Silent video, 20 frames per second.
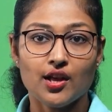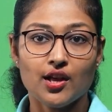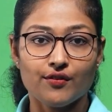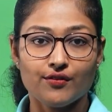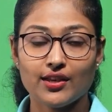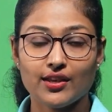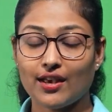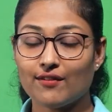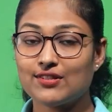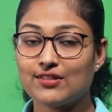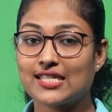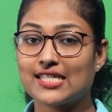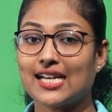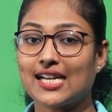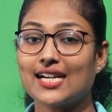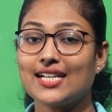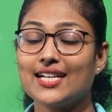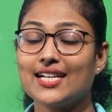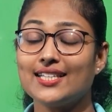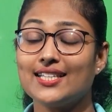We have
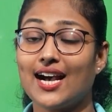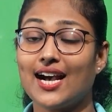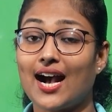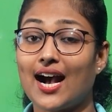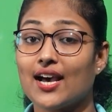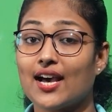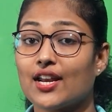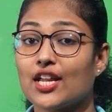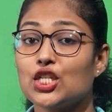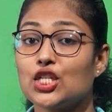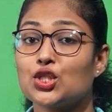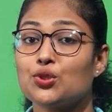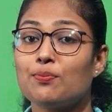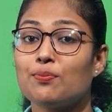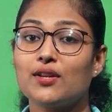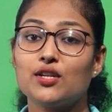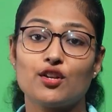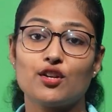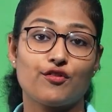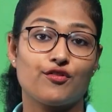studied the
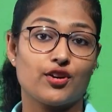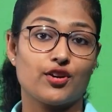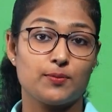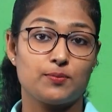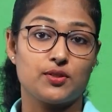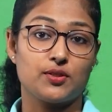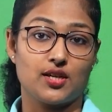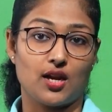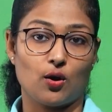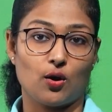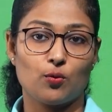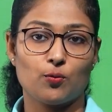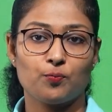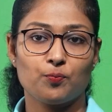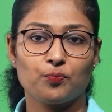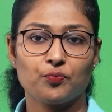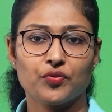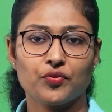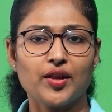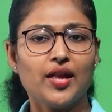arrangement of ribs now.
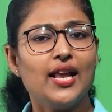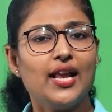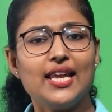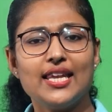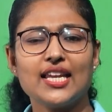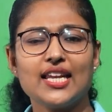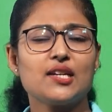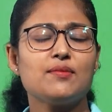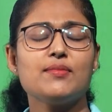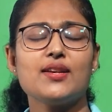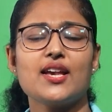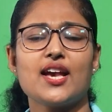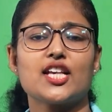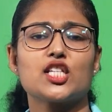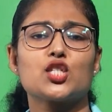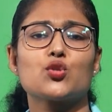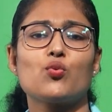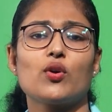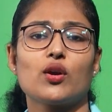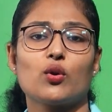Let me
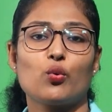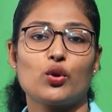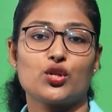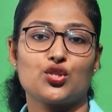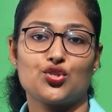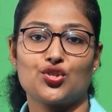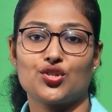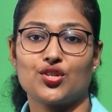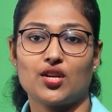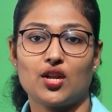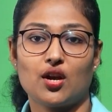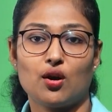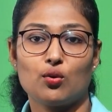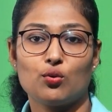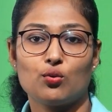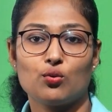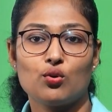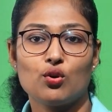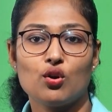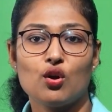ask you a question now.
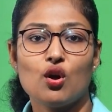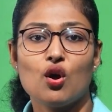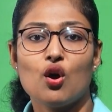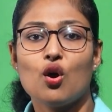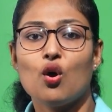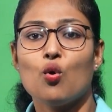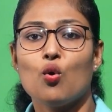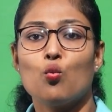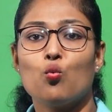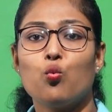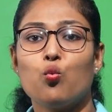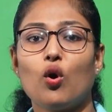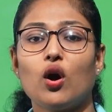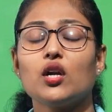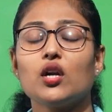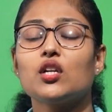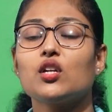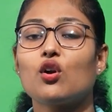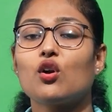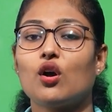
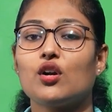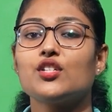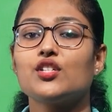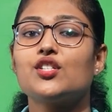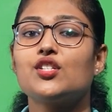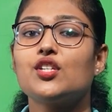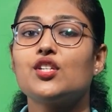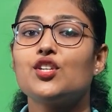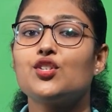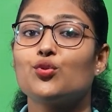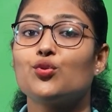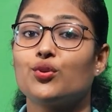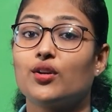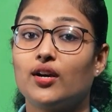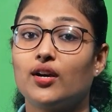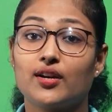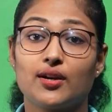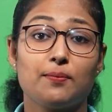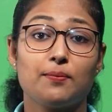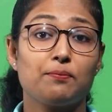What constitute
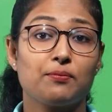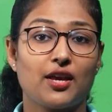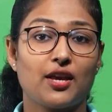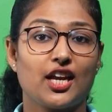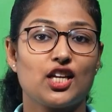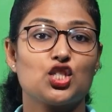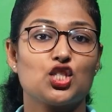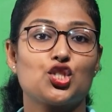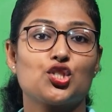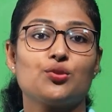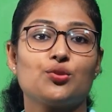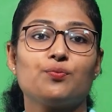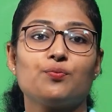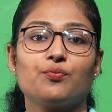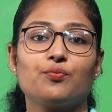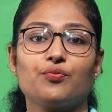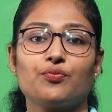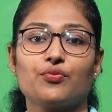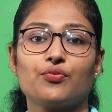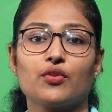a rib cage?
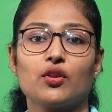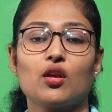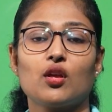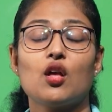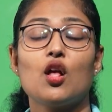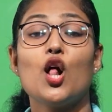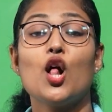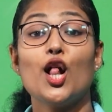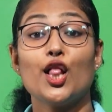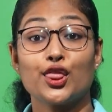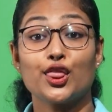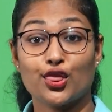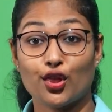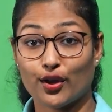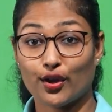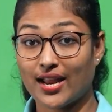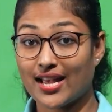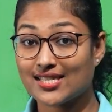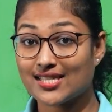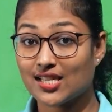
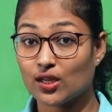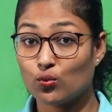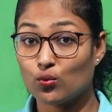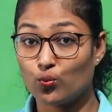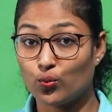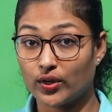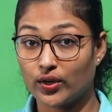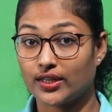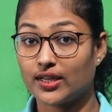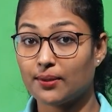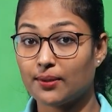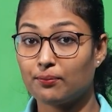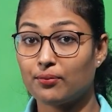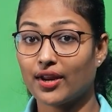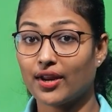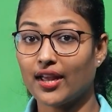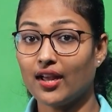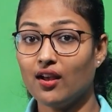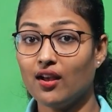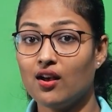Thoracic
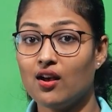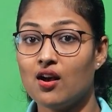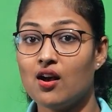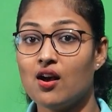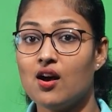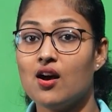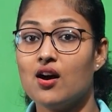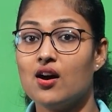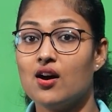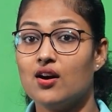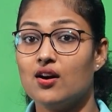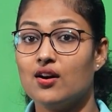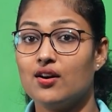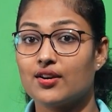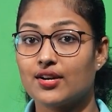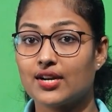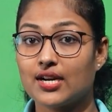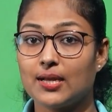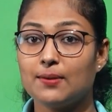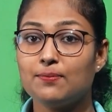vertebrae,
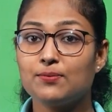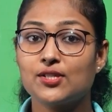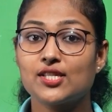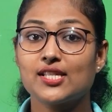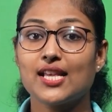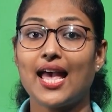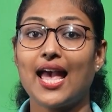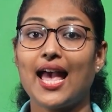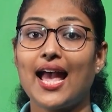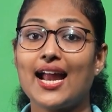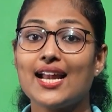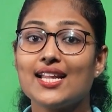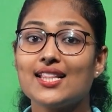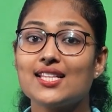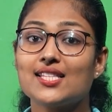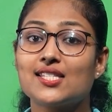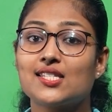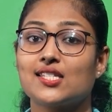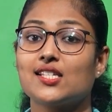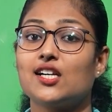ribs
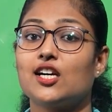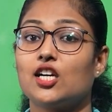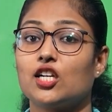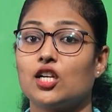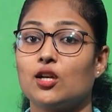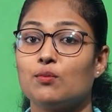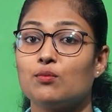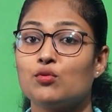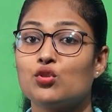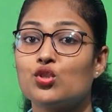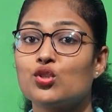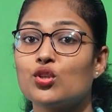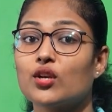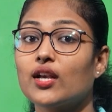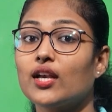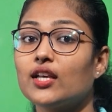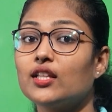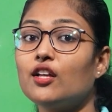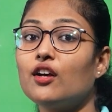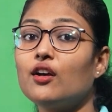and sternum
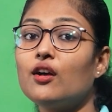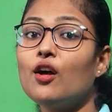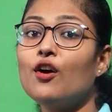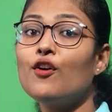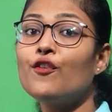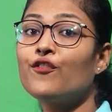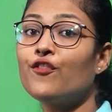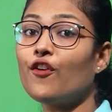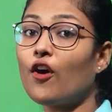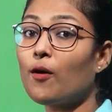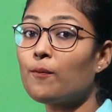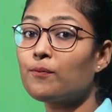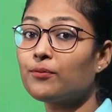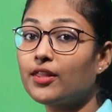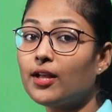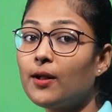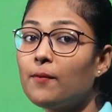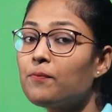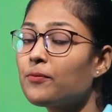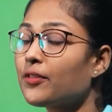together form
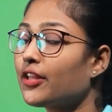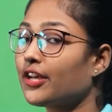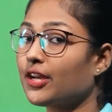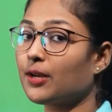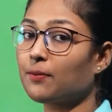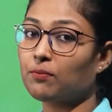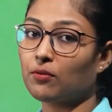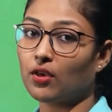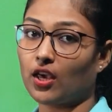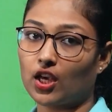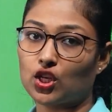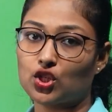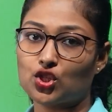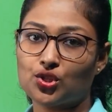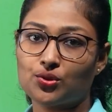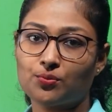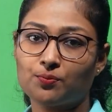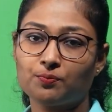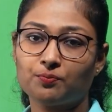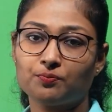the rib cage.